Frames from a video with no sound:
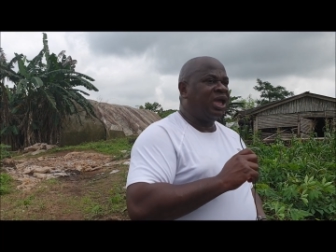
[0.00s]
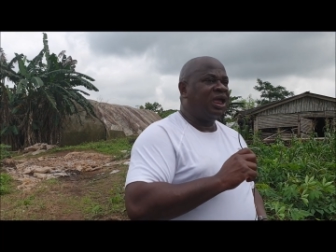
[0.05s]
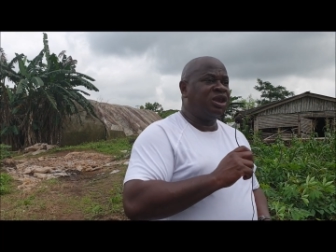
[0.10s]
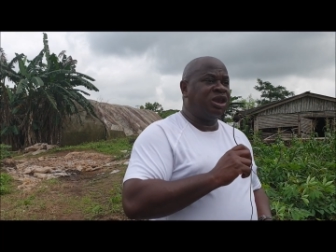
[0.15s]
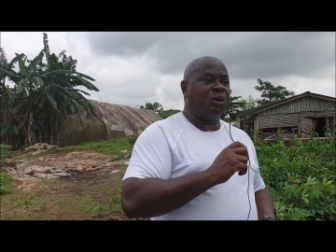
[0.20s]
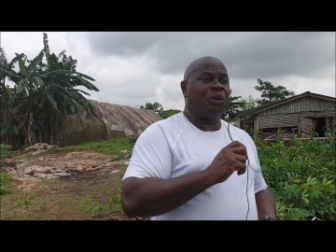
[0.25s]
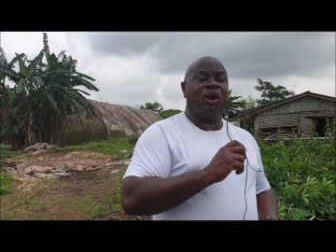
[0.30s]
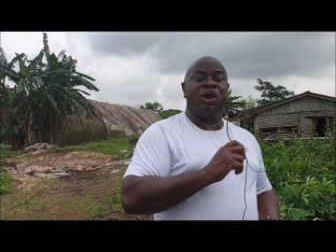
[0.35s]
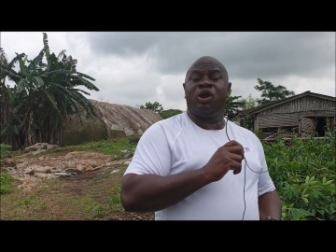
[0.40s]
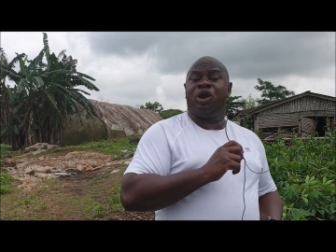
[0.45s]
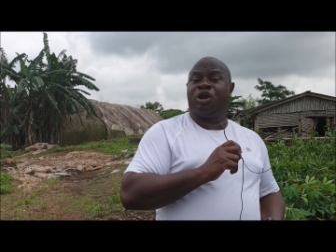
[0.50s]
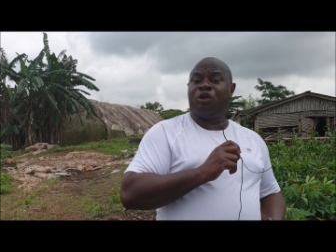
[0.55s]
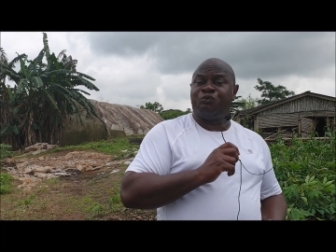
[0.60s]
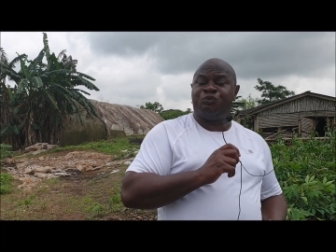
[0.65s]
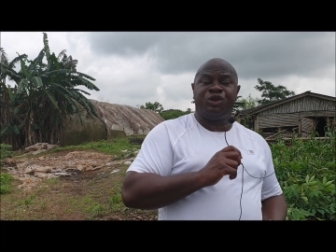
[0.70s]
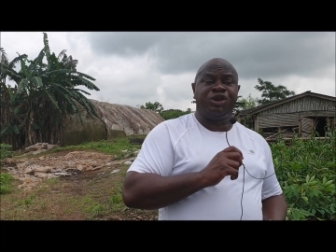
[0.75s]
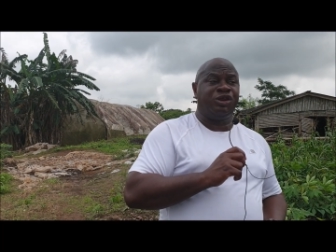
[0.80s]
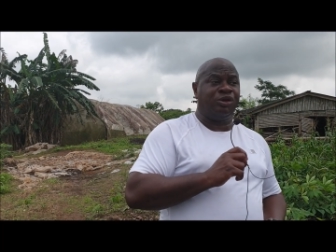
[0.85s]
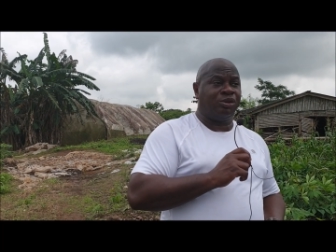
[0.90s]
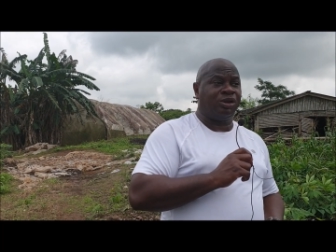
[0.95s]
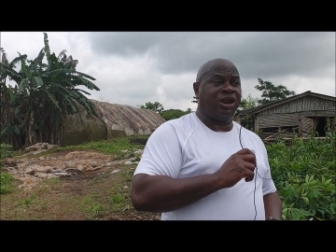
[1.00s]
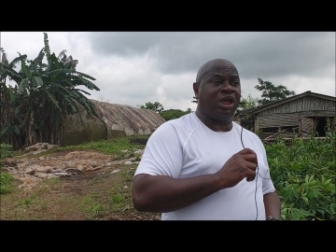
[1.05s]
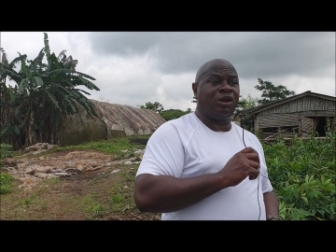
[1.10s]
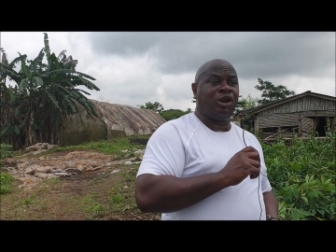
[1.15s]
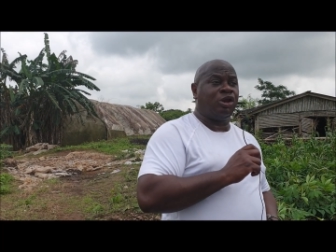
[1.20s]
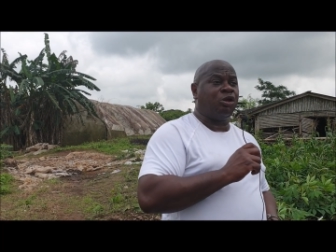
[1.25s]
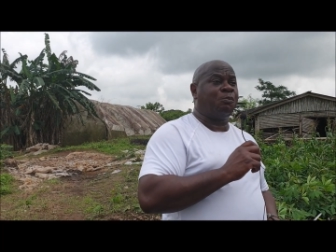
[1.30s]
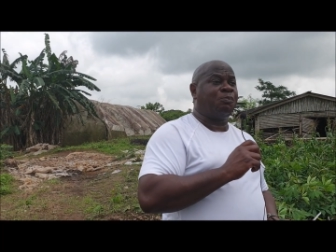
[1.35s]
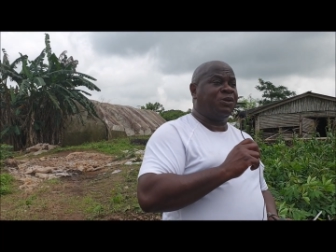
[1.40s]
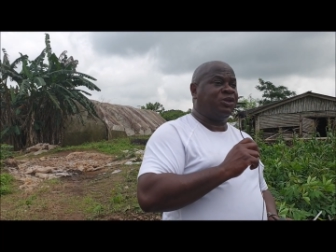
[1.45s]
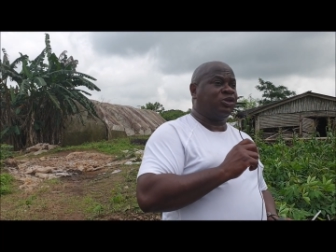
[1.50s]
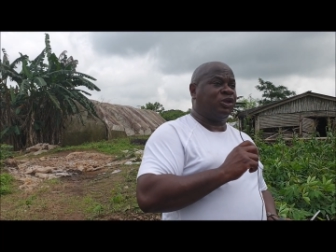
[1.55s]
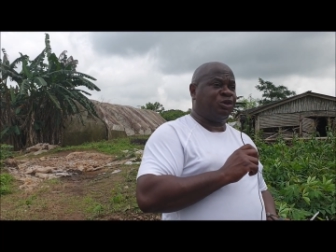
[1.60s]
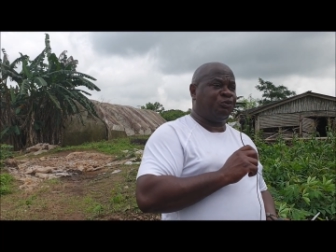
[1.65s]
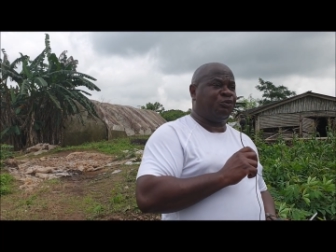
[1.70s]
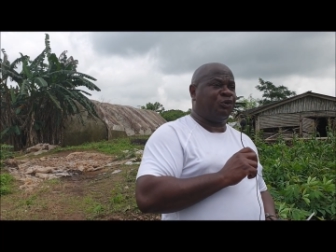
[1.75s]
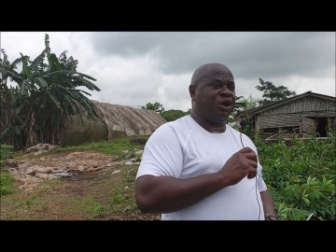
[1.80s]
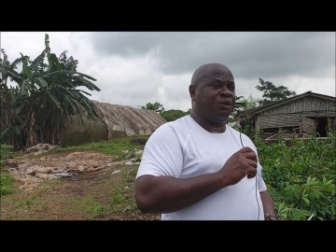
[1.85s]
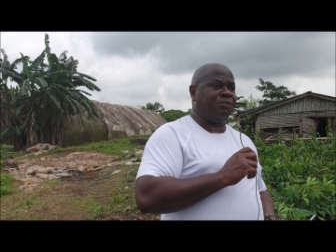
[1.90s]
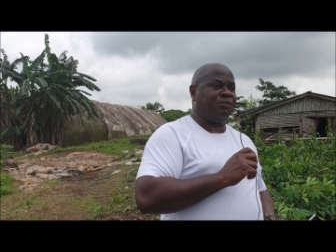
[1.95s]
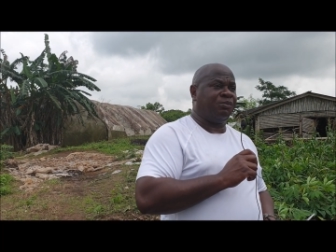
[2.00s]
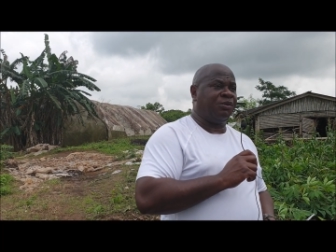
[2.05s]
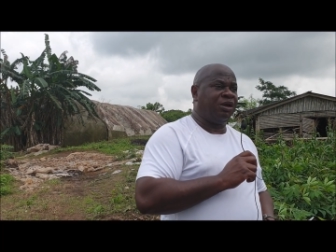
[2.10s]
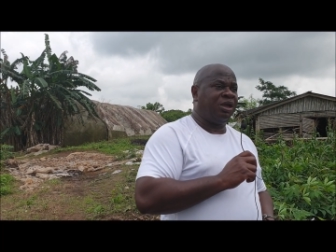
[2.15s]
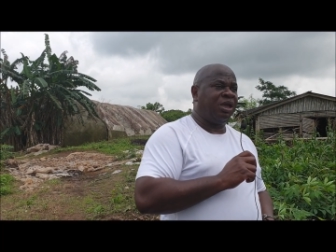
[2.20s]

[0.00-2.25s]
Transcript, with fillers: there were a lot of video, there were a lot of pigs on the farm.